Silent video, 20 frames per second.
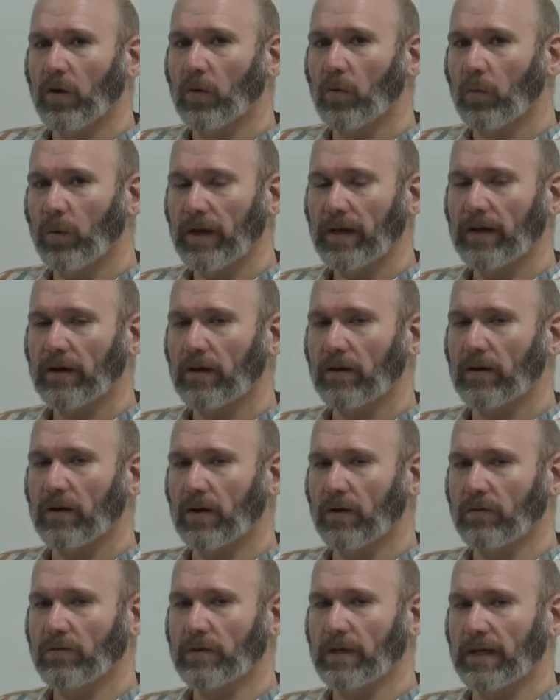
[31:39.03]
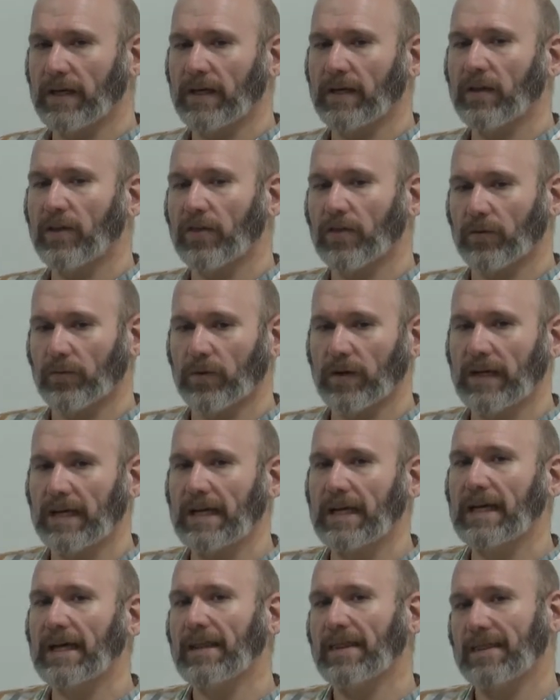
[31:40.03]
we are only
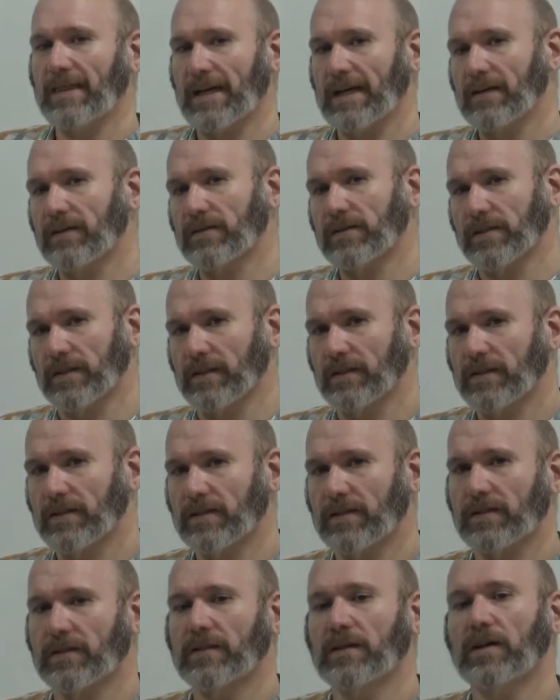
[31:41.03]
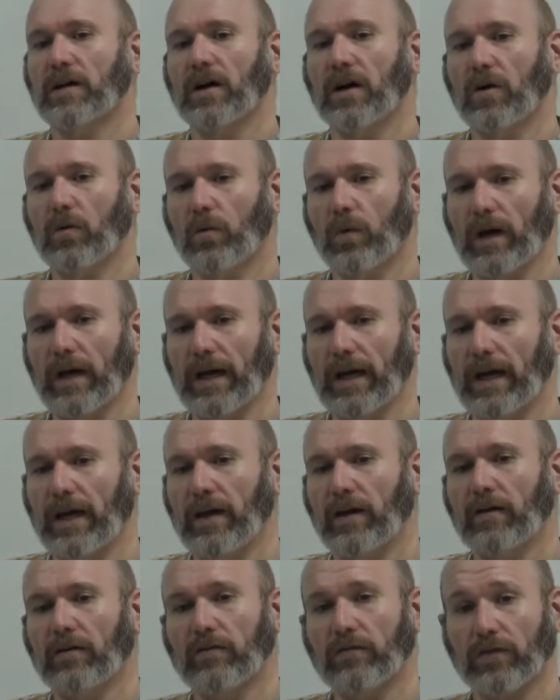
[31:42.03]
3,000ths away
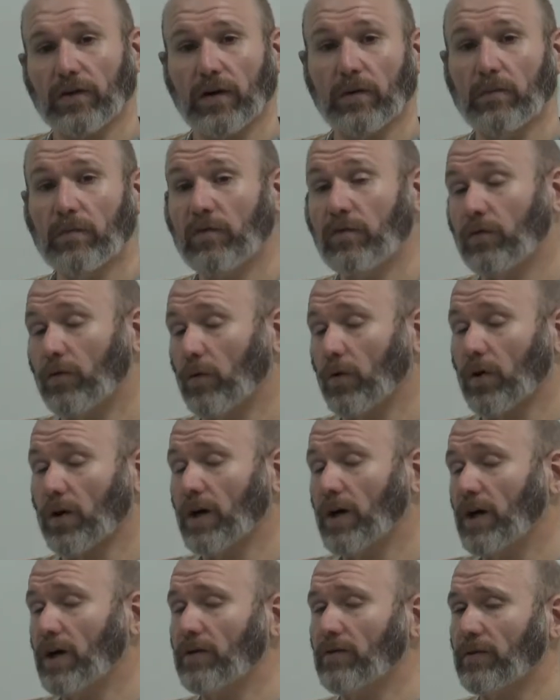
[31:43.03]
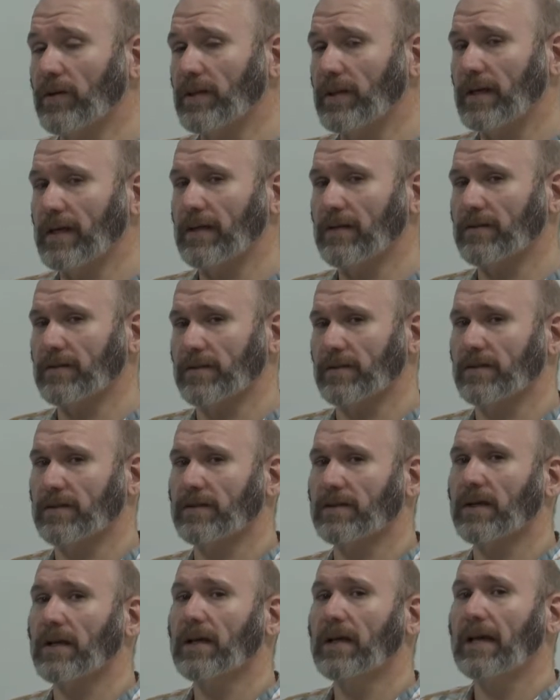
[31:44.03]
from 400
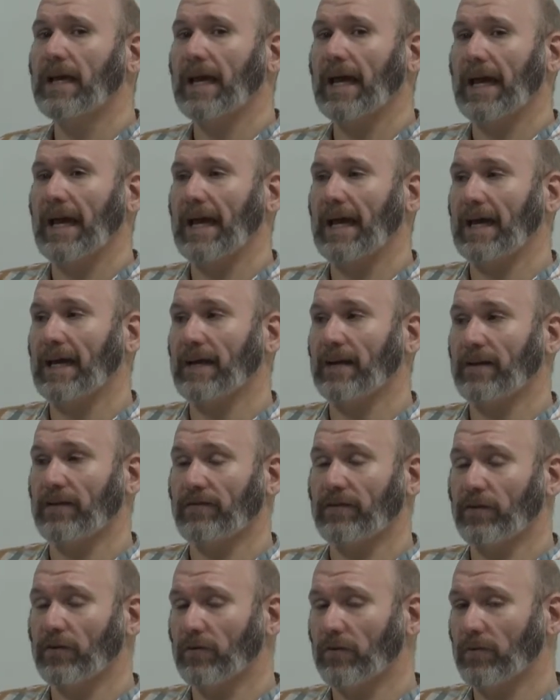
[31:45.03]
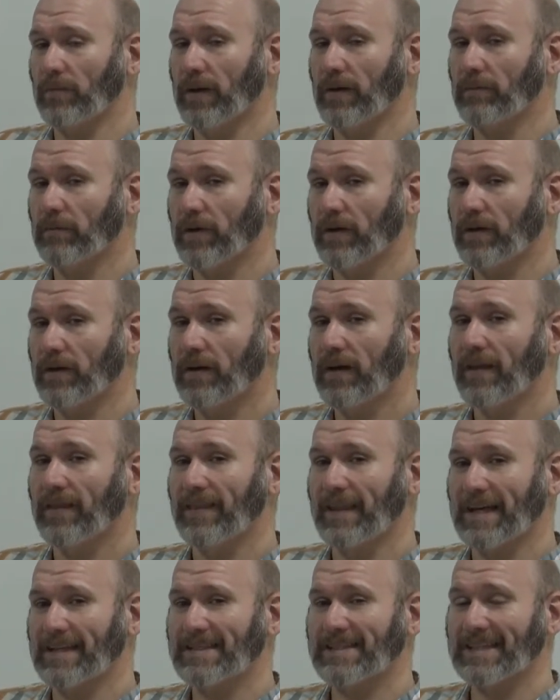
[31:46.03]
thousandths. And if you remember,
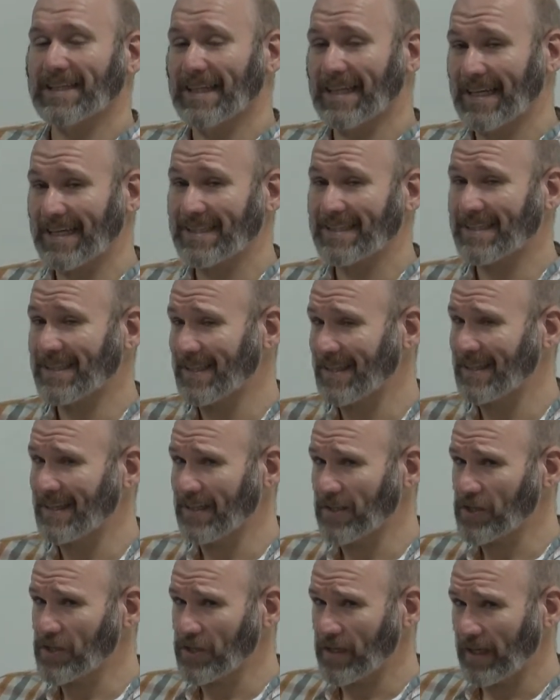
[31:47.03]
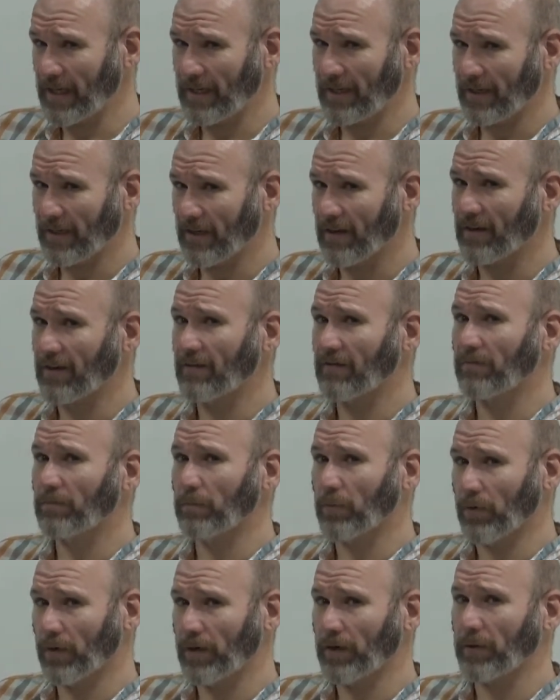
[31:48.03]
that's less than a sheet of
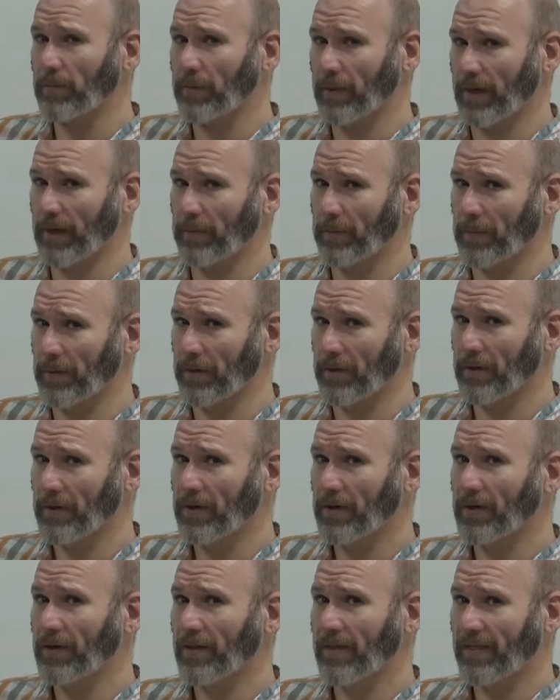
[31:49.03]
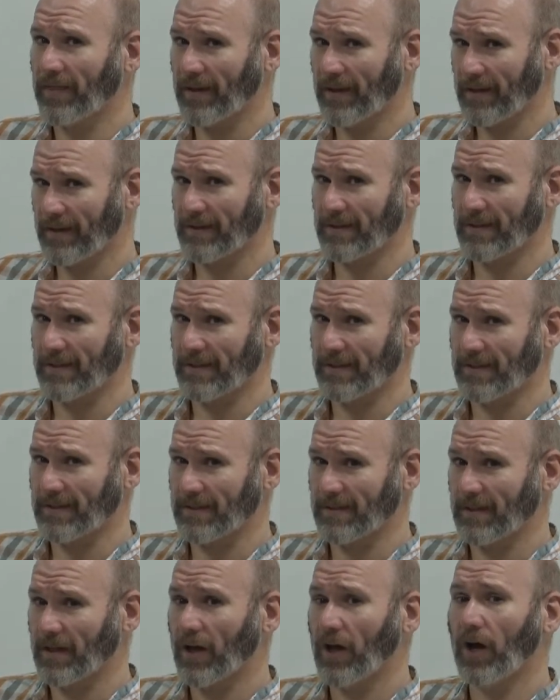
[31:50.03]
printer paper
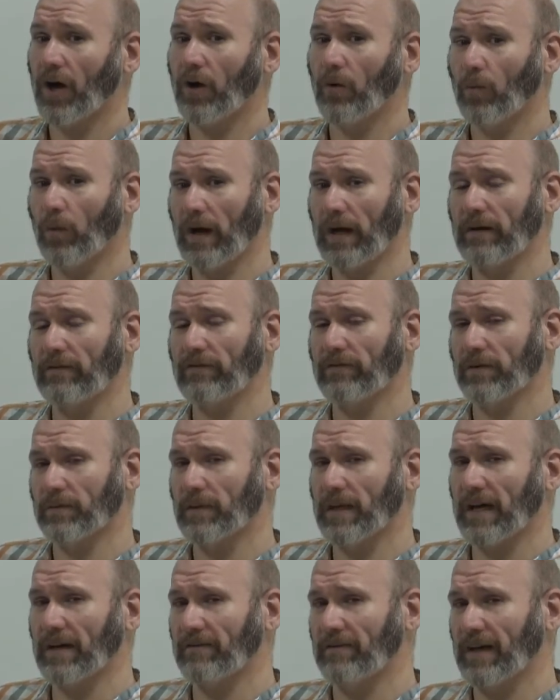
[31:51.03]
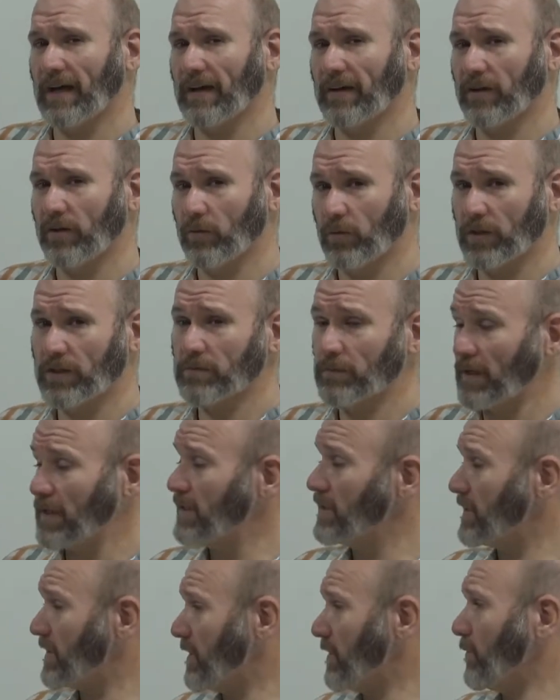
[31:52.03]
thickness away from that value, which
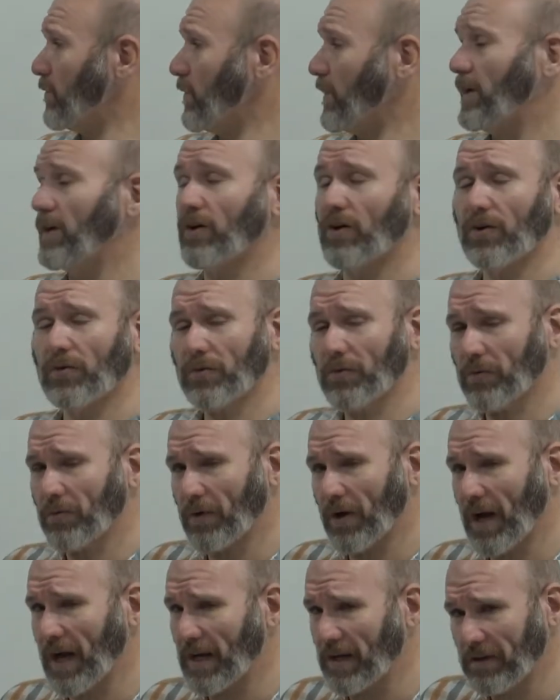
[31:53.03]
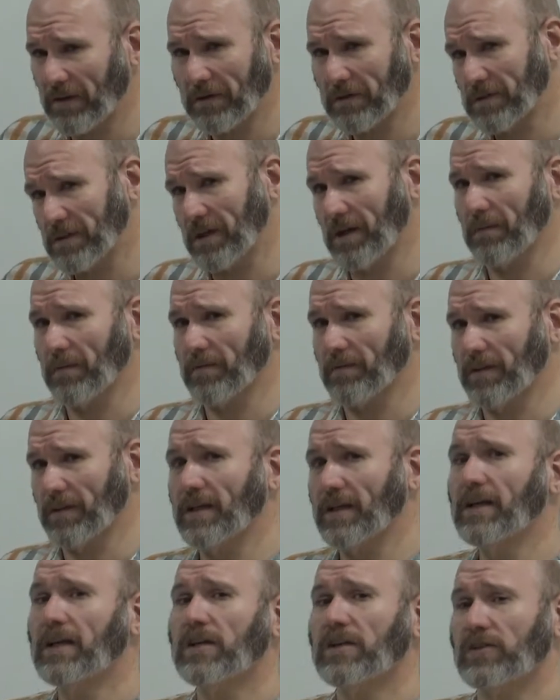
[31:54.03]
means that we are right on top.
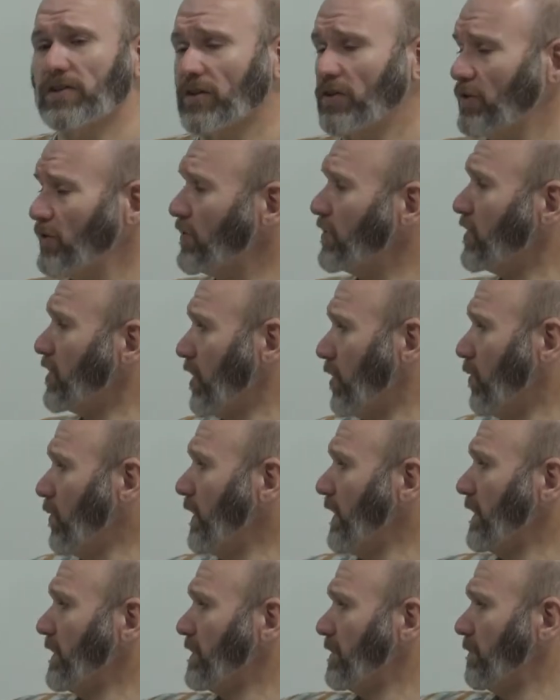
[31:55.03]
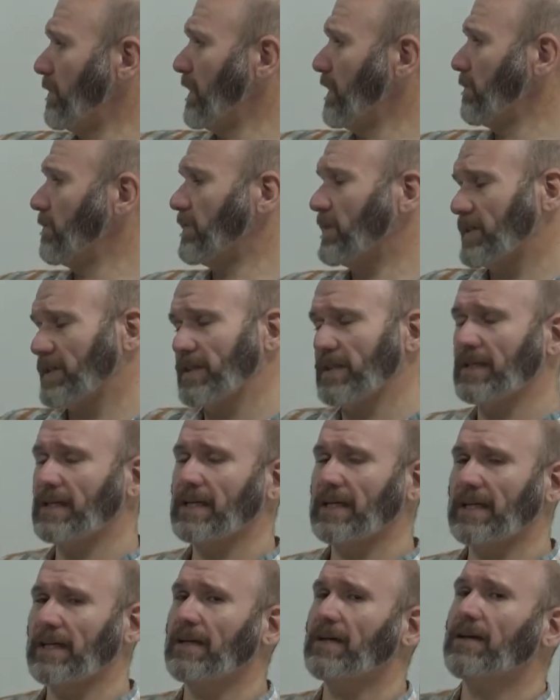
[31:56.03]
So you're going to be able to
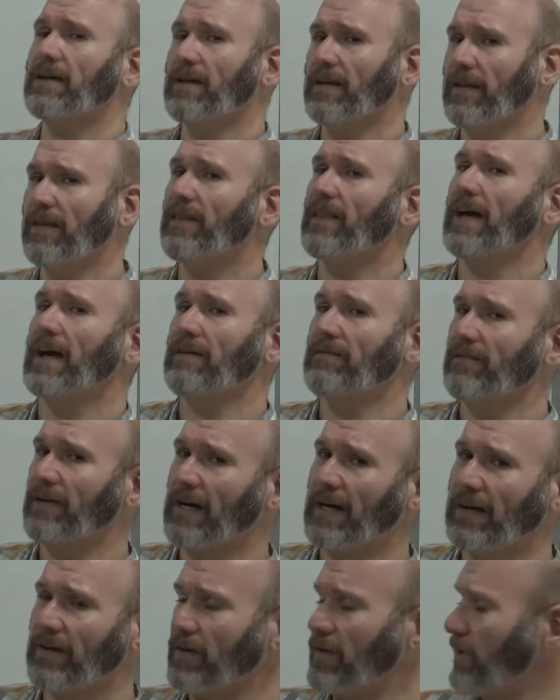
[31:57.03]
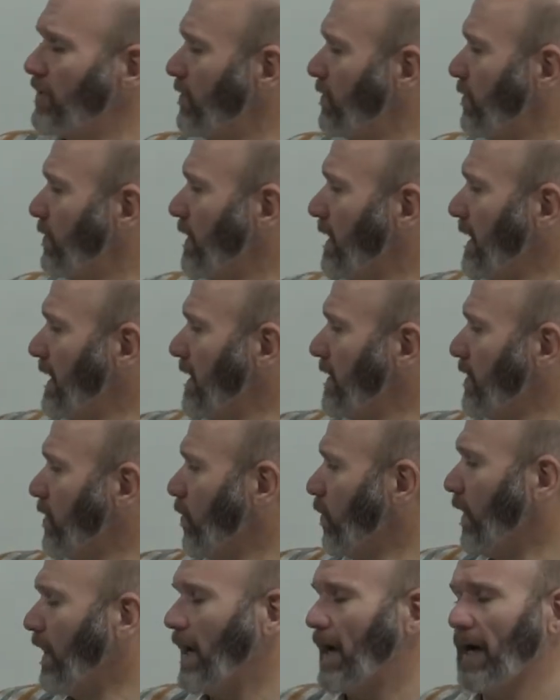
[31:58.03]
see that value in the
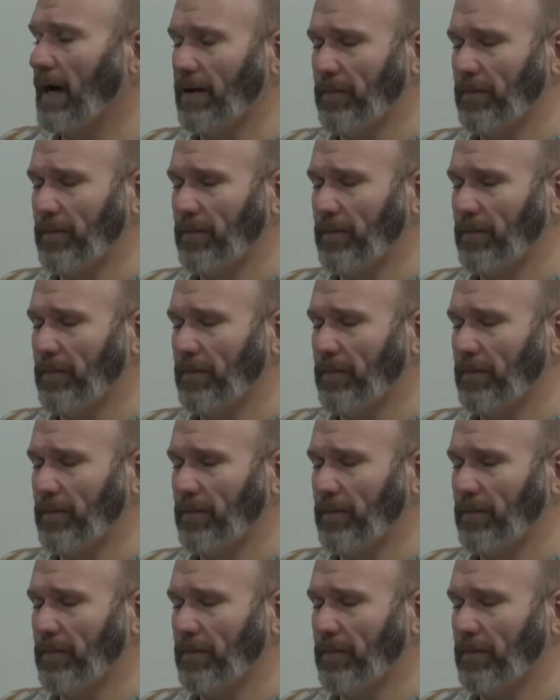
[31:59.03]
Y.